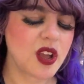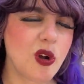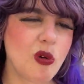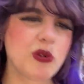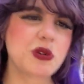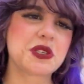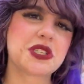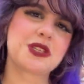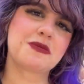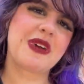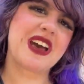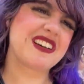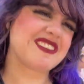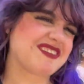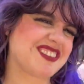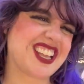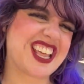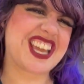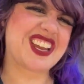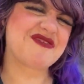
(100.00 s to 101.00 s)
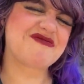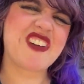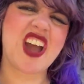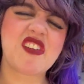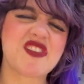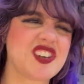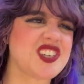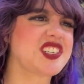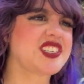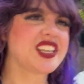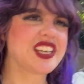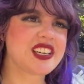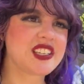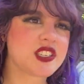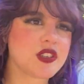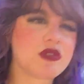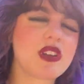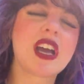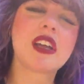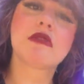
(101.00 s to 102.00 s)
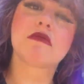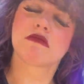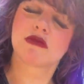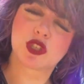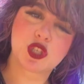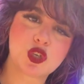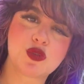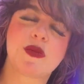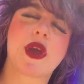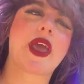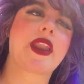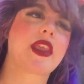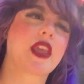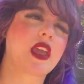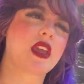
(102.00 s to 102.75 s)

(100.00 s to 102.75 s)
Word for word: which is about like 5 or 6, so not too many.